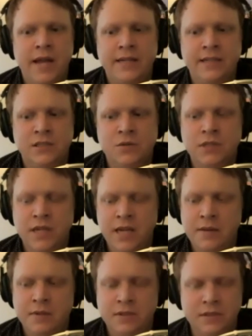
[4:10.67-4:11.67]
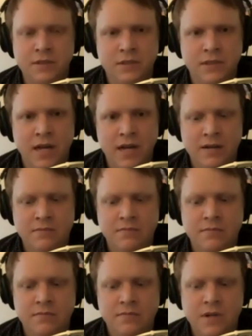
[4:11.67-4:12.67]
Squid Game is
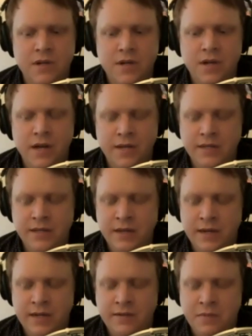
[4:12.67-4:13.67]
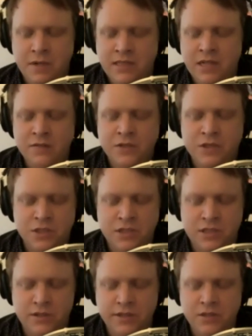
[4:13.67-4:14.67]
a television
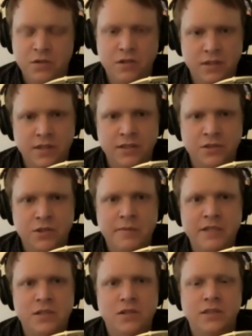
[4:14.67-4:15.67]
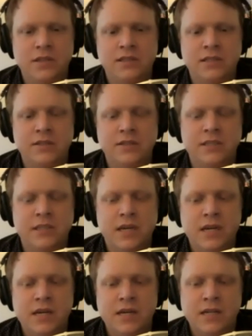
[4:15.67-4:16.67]
series or a streaming series.
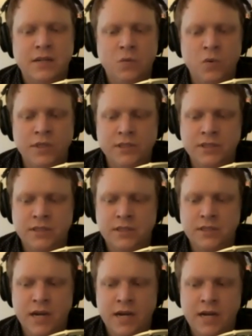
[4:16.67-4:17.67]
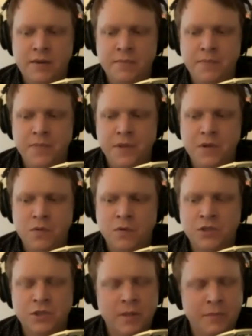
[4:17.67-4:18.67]
Was
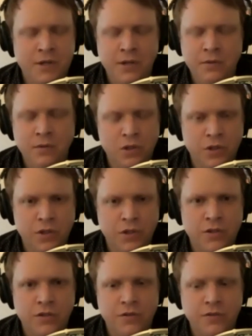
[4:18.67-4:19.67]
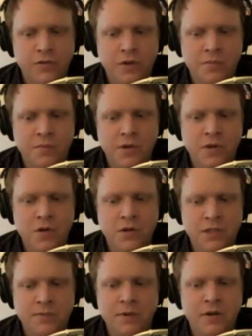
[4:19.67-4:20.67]
there something you learned from your
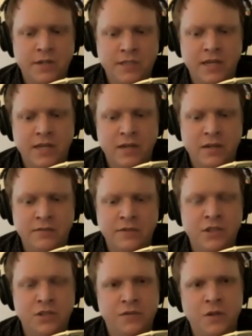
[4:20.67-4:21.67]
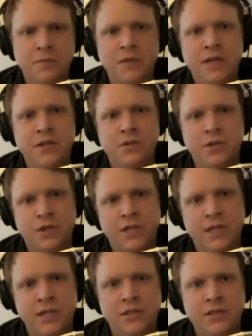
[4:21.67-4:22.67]
experience on feature film that you took
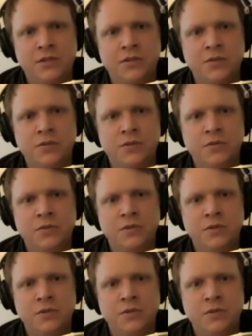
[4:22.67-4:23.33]
into